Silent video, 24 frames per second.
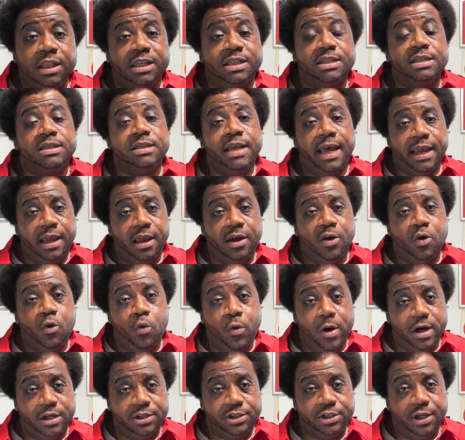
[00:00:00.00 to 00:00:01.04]
The second
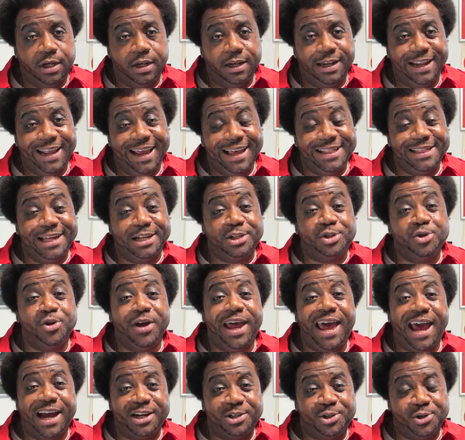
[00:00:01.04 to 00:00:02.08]
question that you
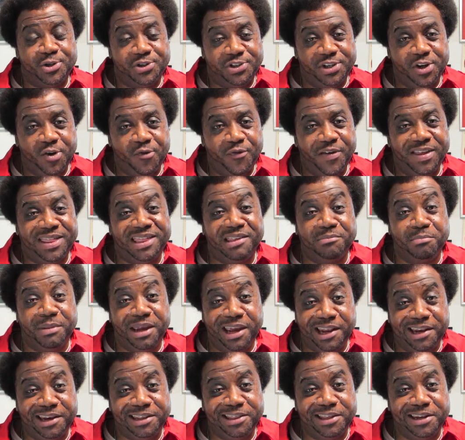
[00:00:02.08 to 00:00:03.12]
ask yourself at the
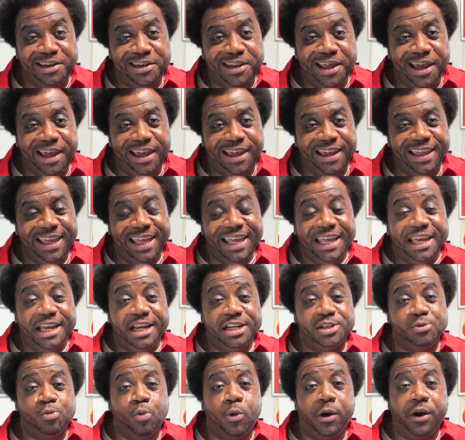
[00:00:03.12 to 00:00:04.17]
beginning of the day
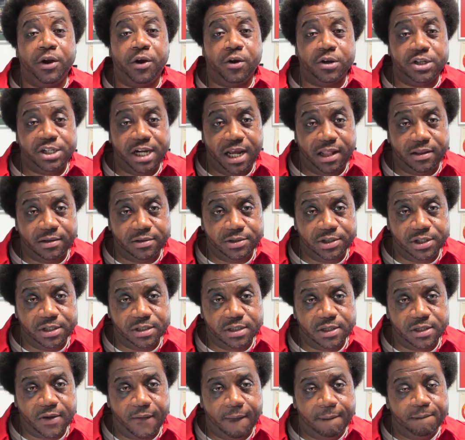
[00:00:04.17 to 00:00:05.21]
is, what are your
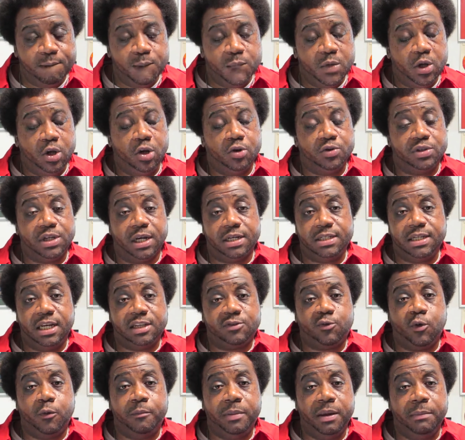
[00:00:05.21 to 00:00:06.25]
challenges?
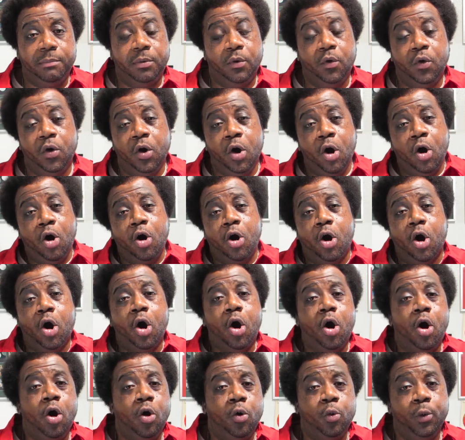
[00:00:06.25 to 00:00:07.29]
Successful people are
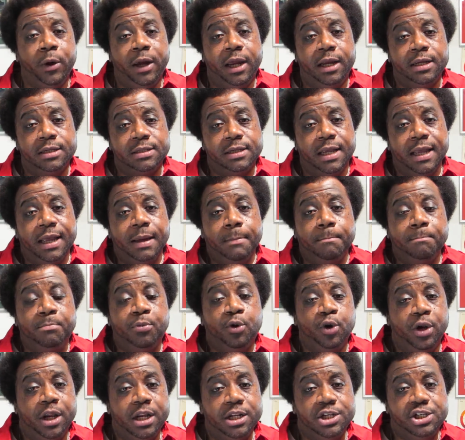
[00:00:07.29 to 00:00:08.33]
always
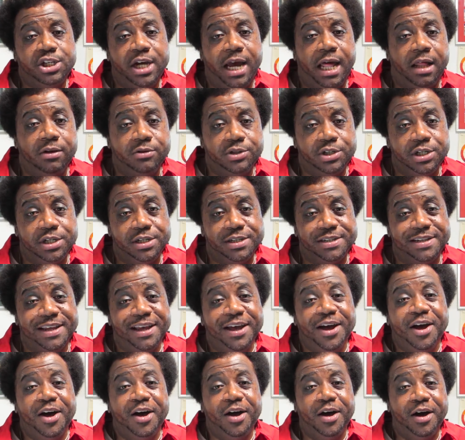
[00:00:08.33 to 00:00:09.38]
putting challenges
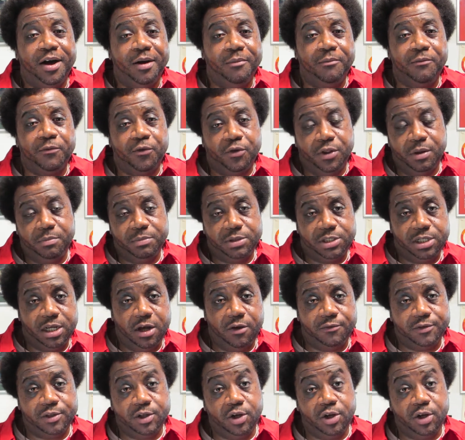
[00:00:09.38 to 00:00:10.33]
up for themselves,